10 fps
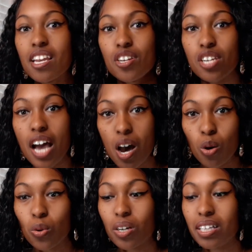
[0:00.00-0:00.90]
No,
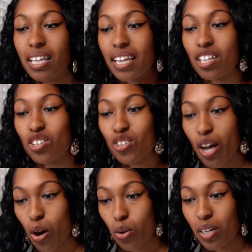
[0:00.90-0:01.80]
click
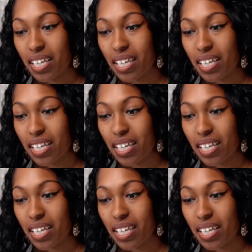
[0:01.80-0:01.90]
no,